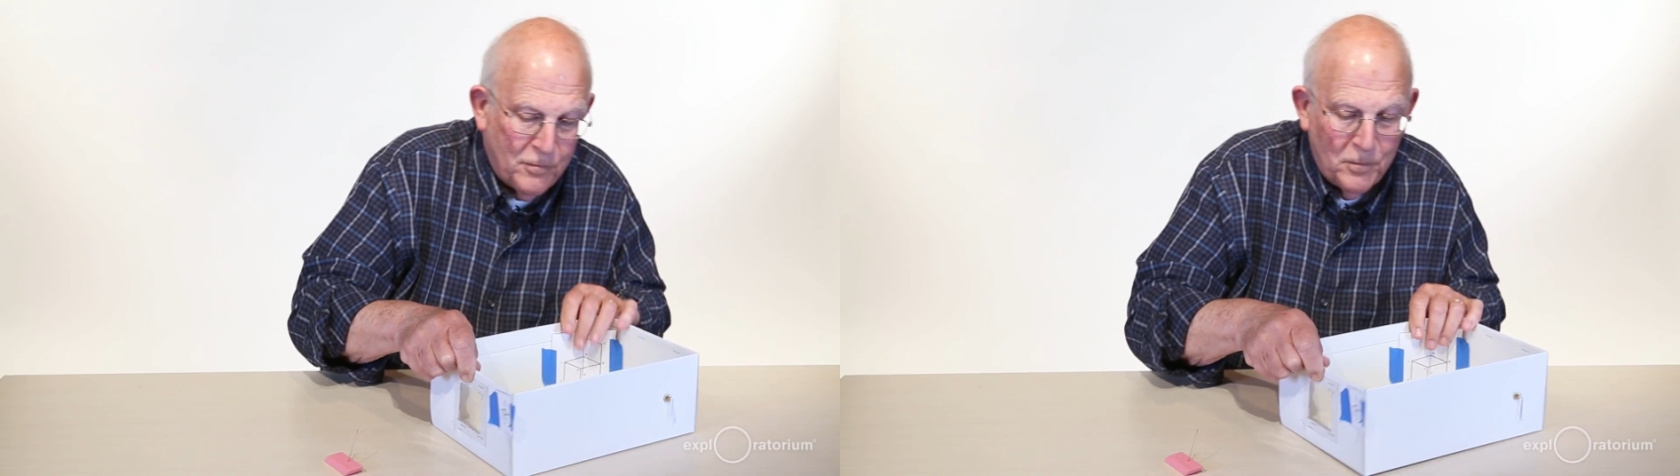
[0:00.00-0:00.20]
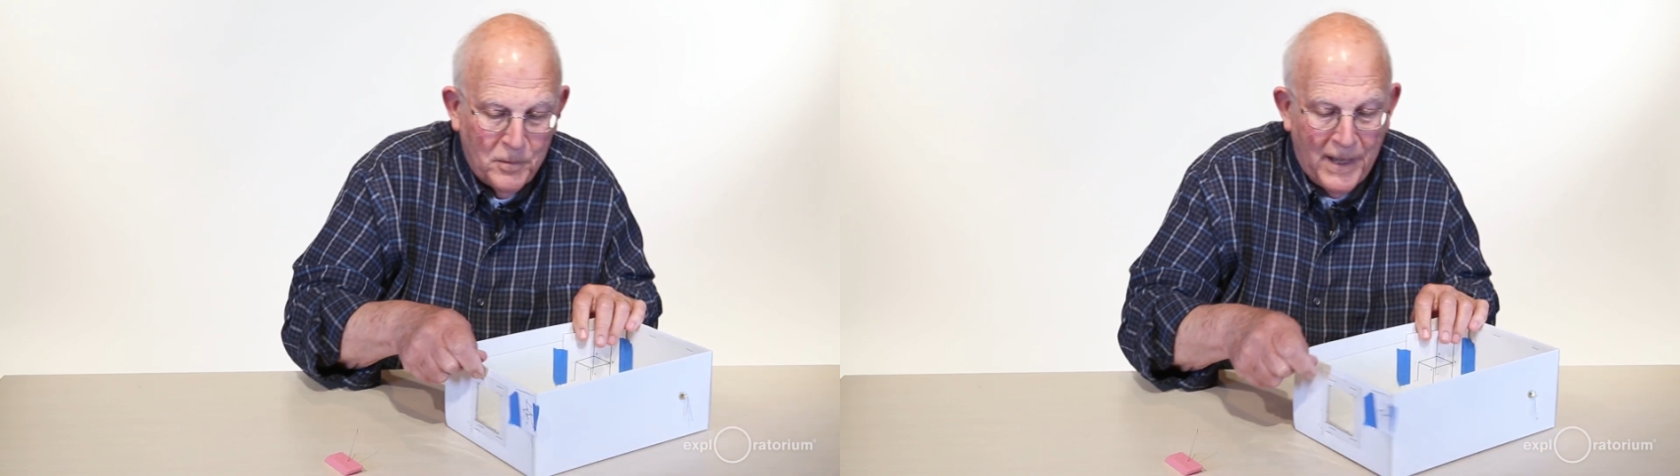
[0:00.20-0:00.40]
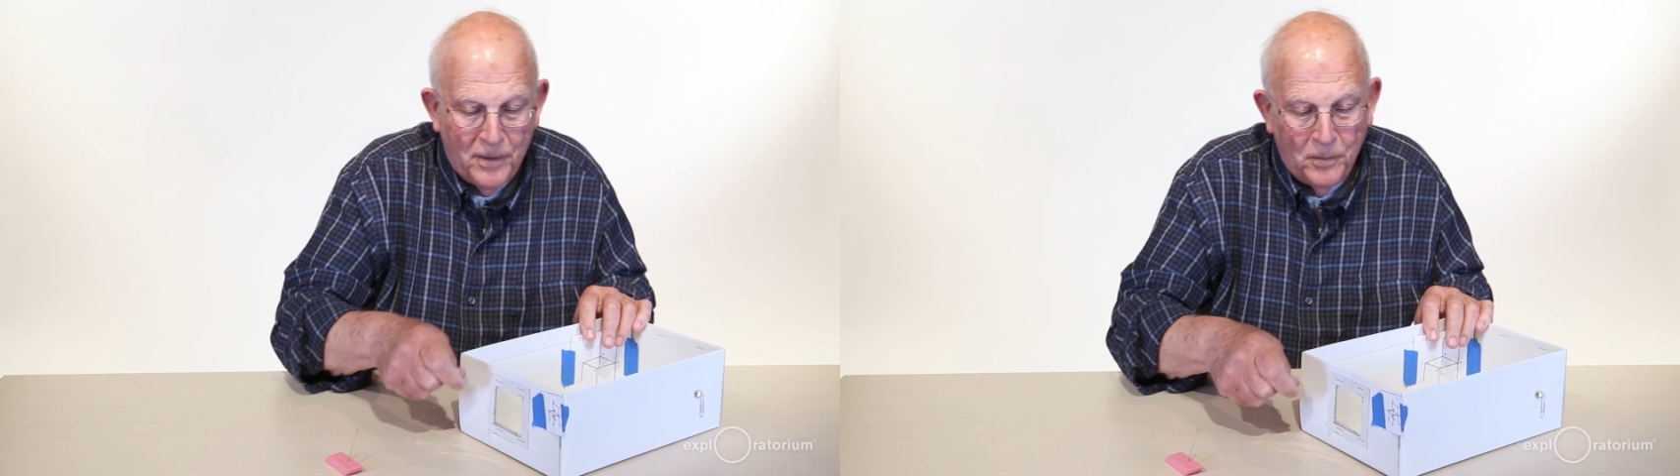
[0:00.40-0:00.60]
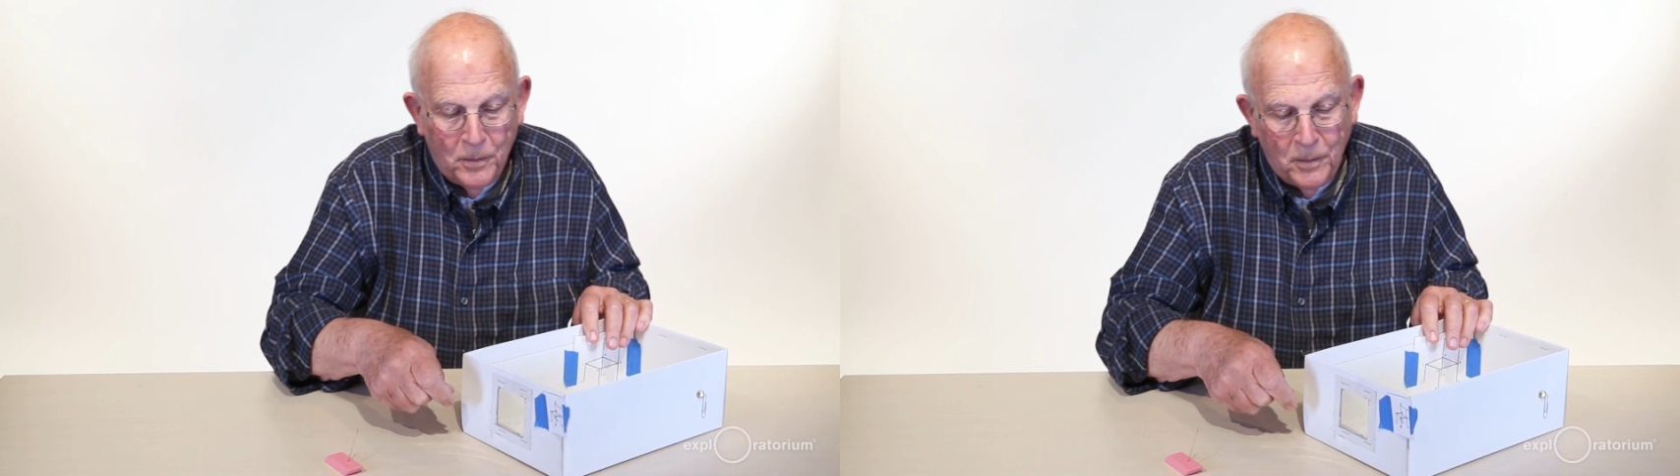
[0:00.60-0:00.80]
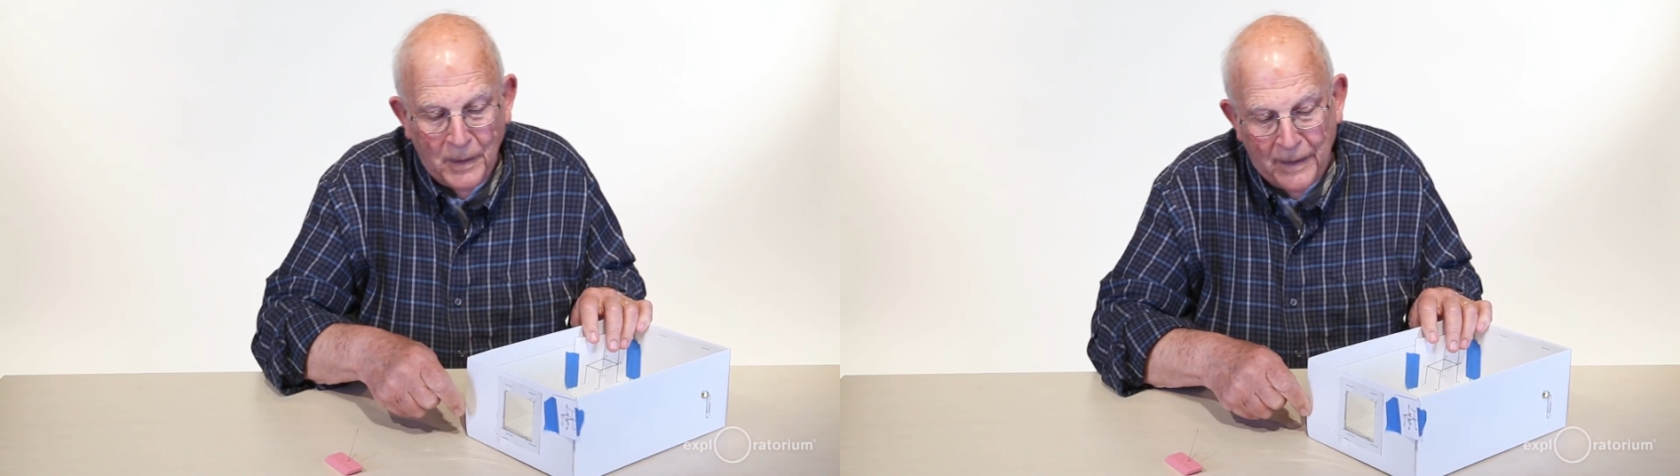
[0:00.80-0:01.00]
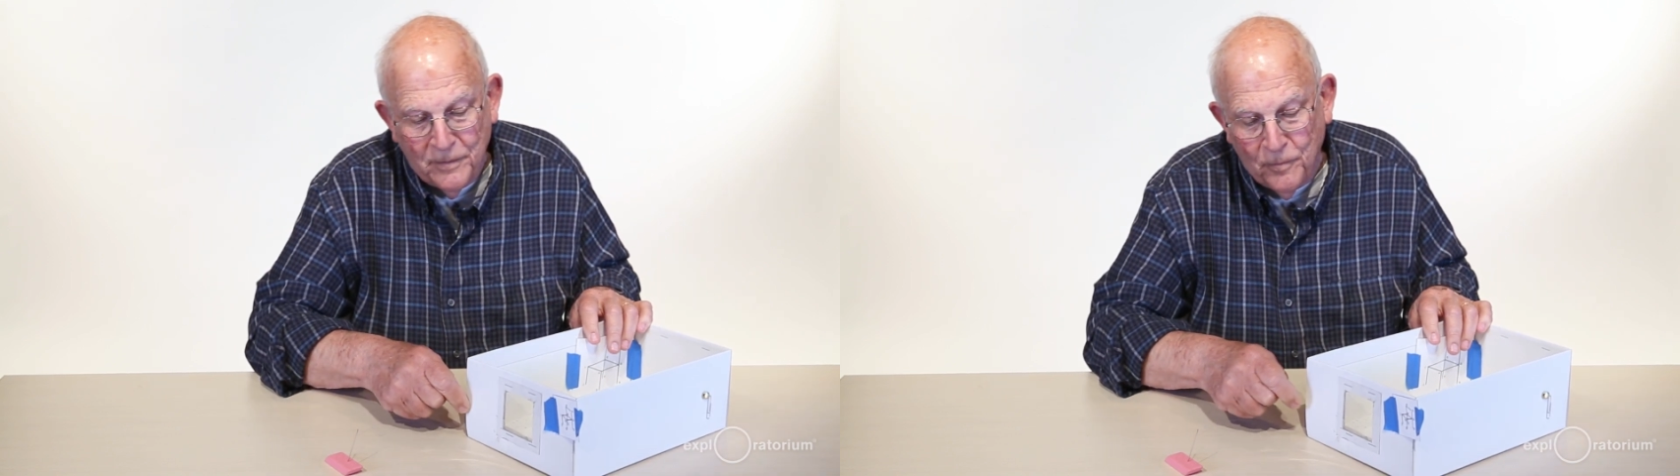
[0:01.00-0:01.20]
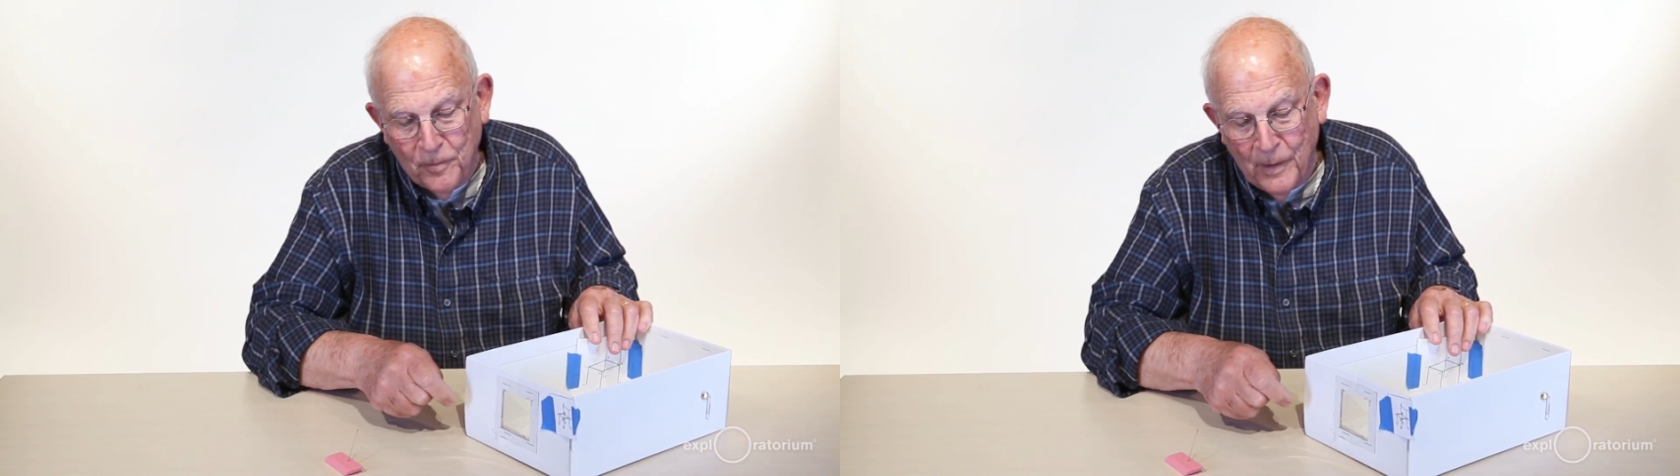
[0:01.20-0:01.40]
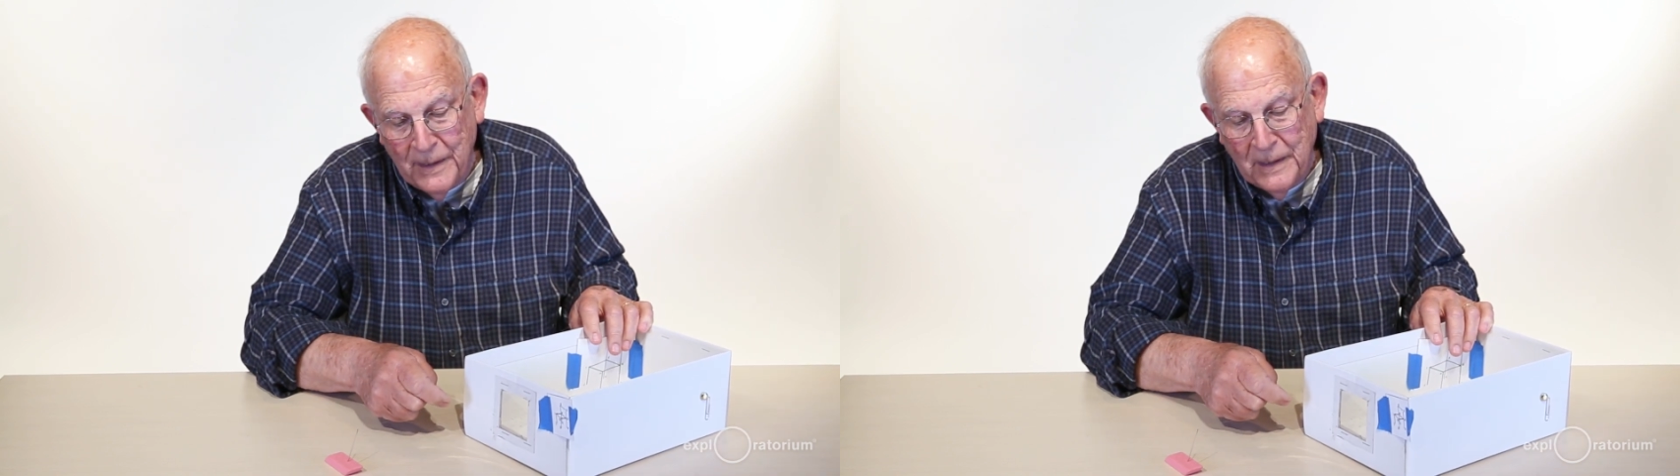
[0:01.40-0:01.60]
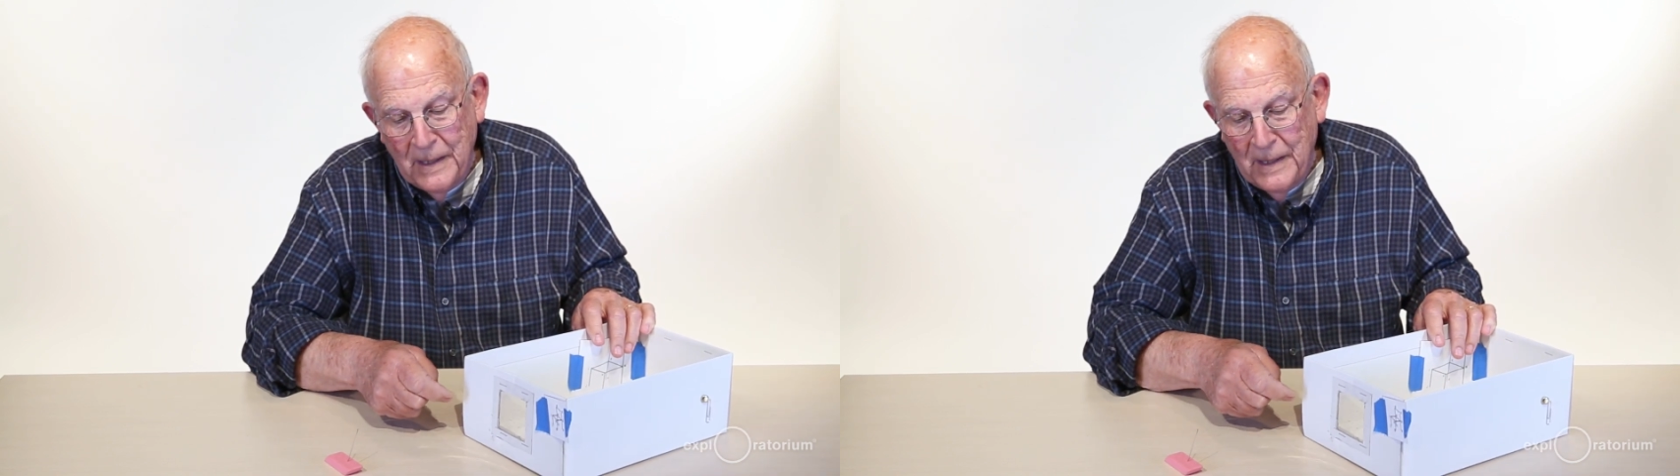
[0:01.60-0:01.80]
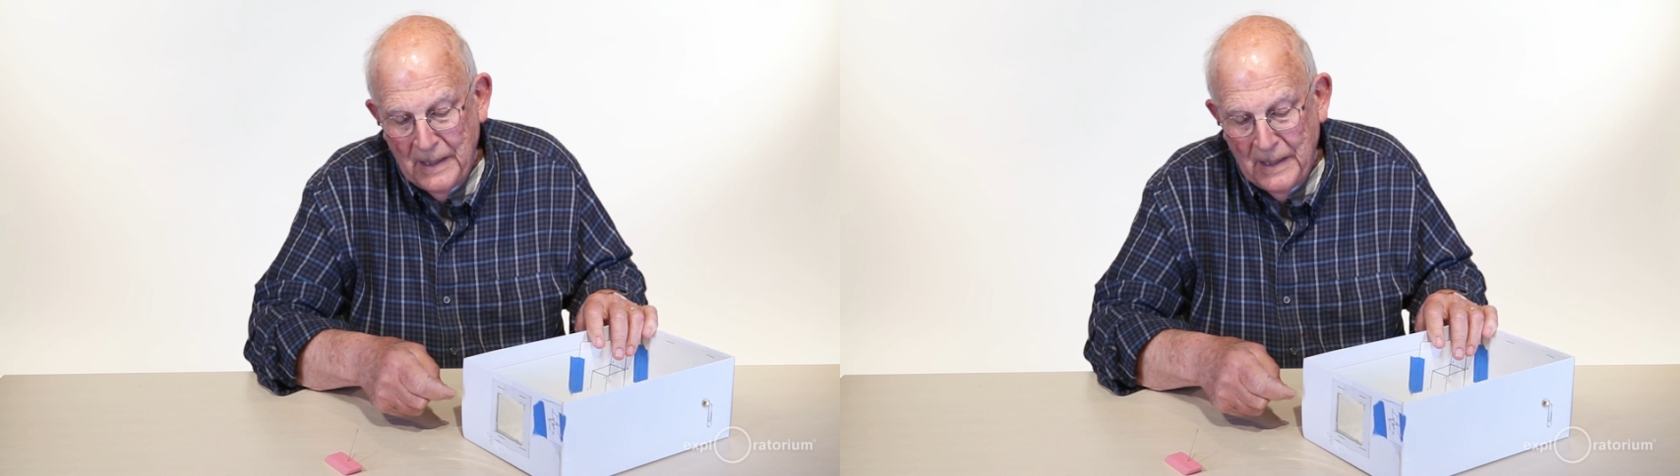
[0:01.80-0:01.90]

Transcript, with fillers: through that hole, out the front,